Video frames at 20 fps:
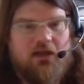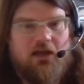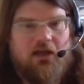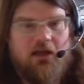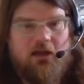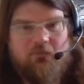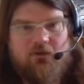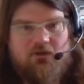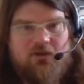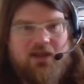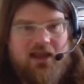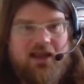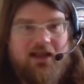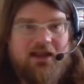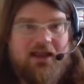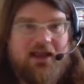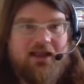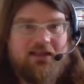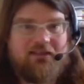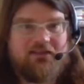you
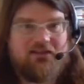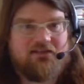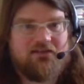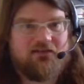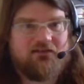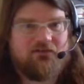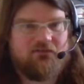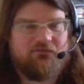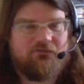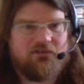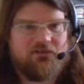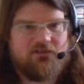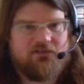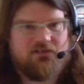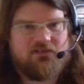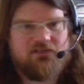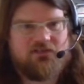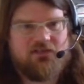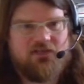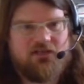can add these little
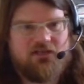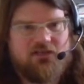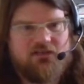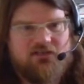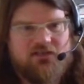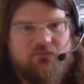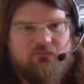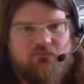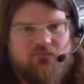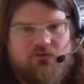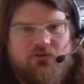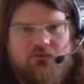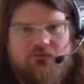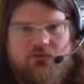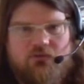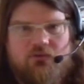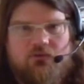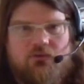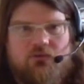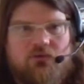filters to
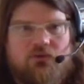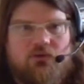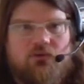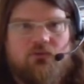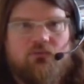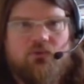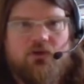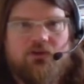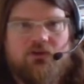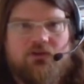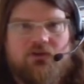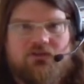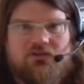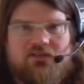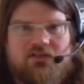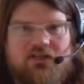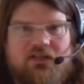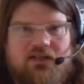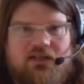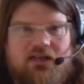improve your
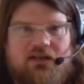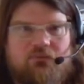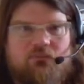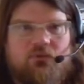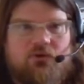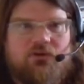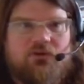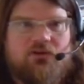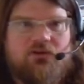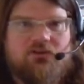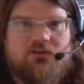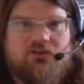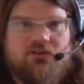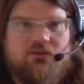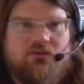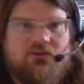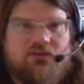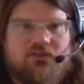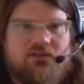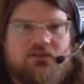whatnots and whatnot.
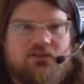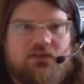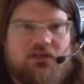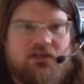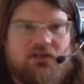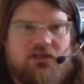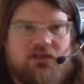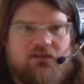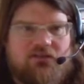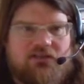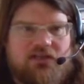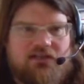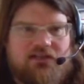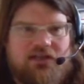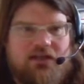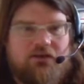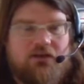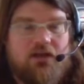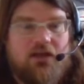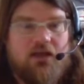So I'll just close that down.